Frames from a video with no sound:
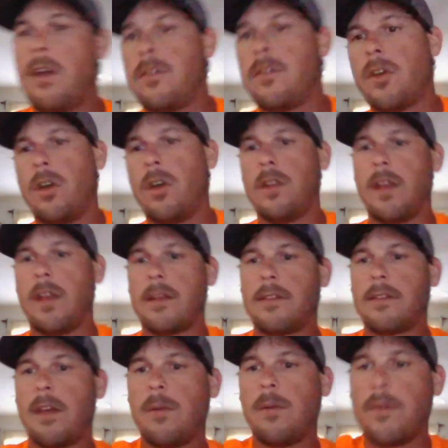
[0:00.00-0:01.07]
So the next
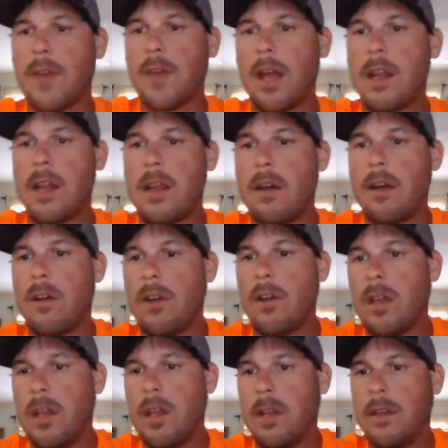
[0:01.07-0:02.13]
thing we've got here
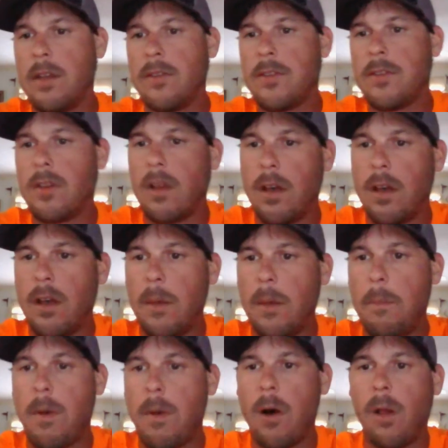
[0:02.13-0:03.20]
is a
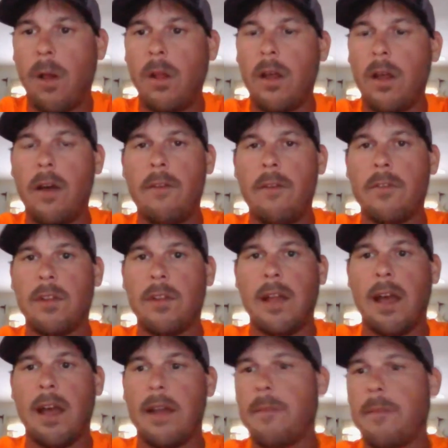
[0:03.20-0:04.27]
ball of
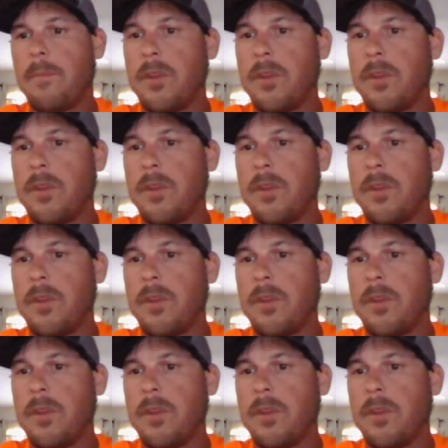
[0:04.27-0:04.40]
line.